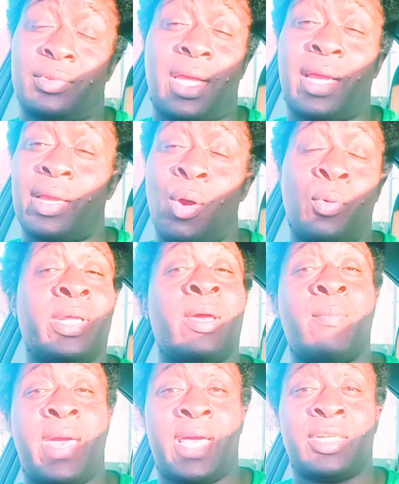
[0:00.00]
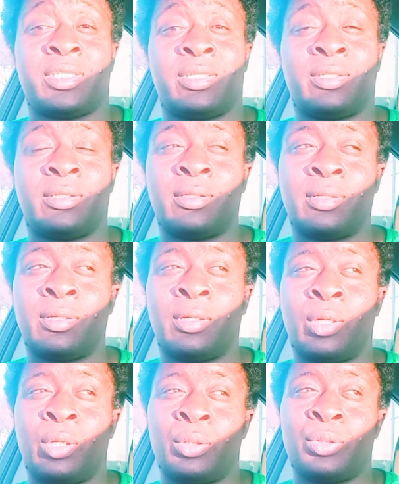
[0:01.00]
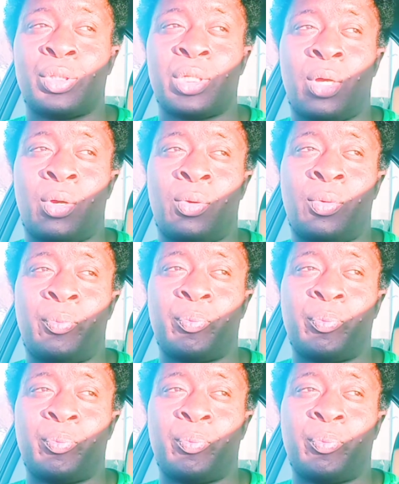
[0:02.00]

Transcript: I can only imagine. So